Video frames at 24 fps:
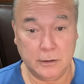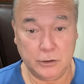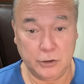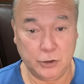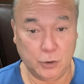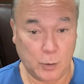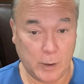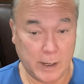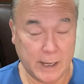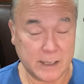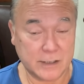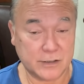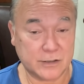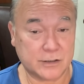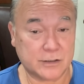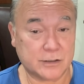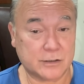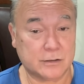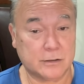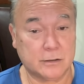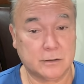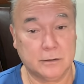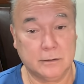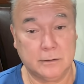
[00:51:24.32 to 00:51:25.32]

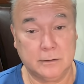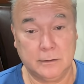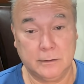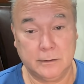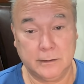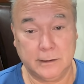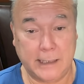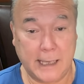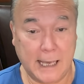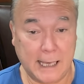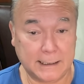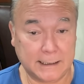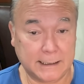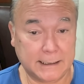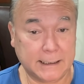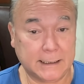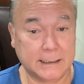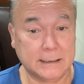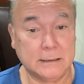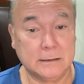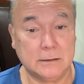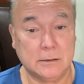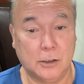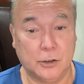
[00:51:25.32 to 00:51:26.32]
US,
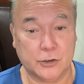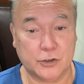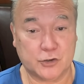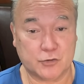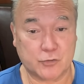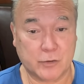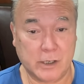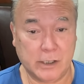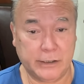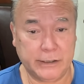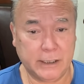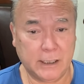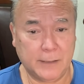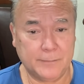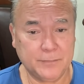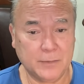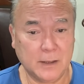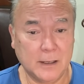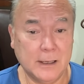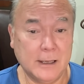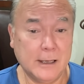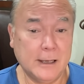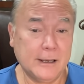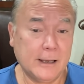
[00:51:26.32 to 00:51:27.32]
Canada, Australia,
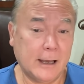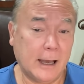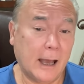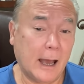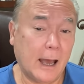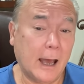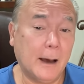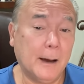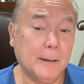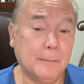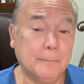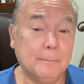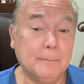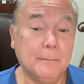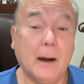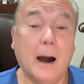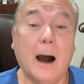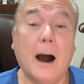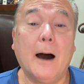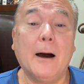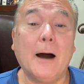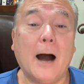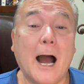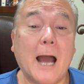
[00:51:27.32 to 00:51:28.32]

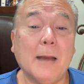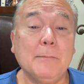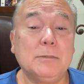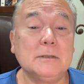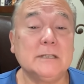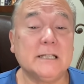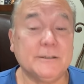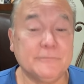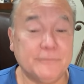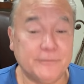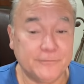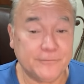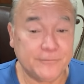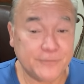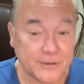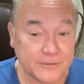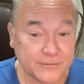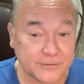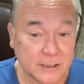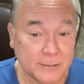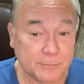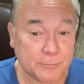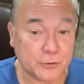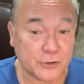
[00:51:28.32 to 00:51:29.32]
I believe
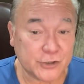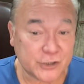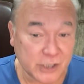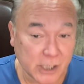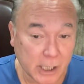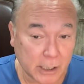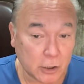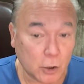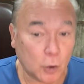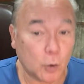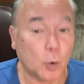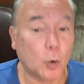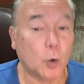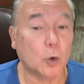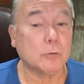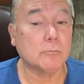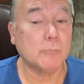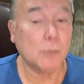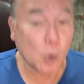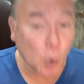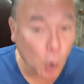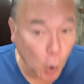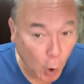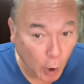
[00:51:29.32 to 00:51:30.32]
50% or
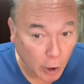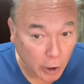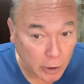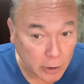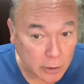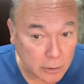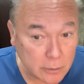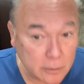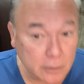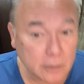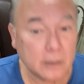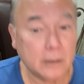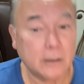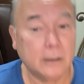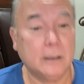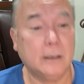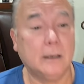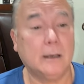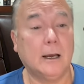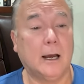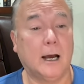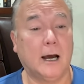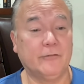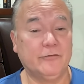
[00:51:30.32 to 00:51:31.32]
more
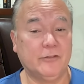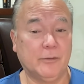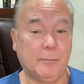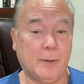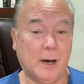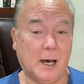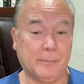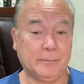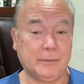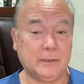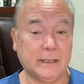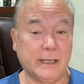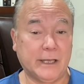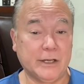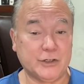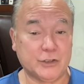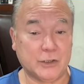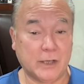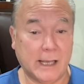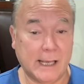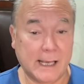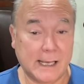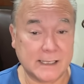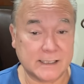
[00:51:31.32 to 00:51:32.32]
of the
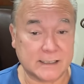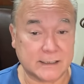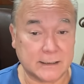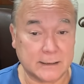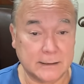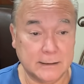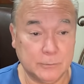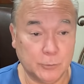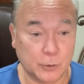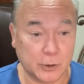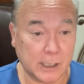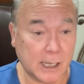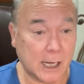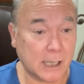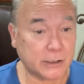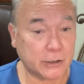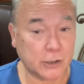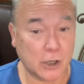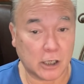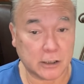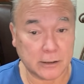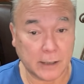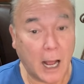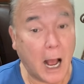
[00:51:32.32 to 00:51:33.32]
population has it. We're not
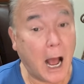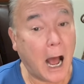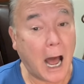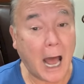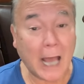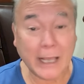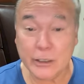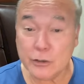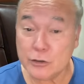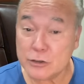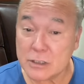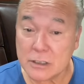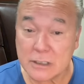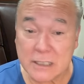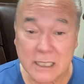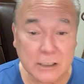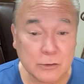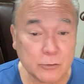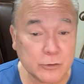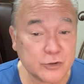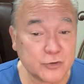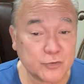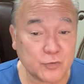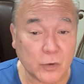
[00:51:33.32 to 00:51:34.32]
talking, I used to
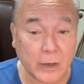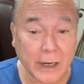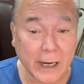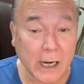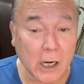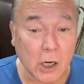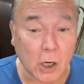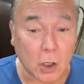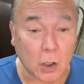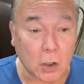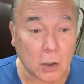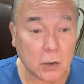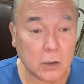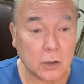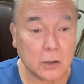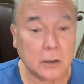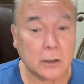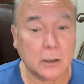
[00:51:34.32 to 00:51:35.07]
think it was rare.